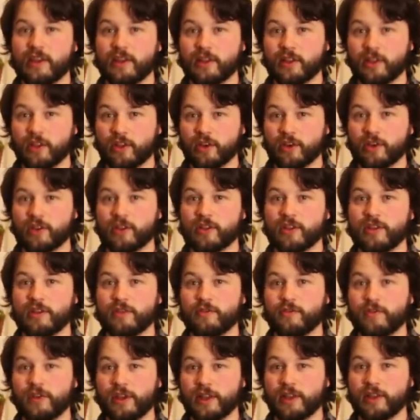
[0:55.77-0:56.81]
looks and
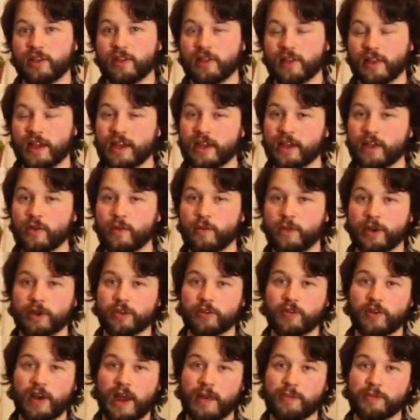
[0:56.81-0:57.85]
feels like when you're
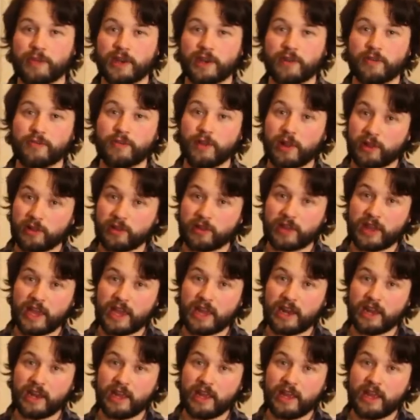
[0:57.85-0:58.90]
trapped in a false
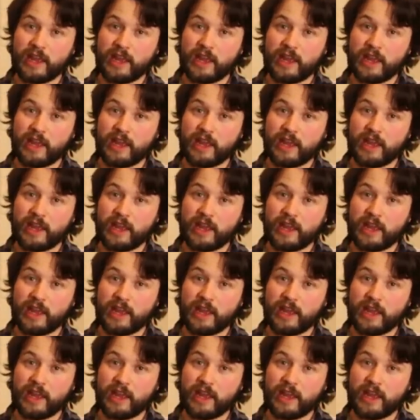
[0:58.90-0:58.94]
gate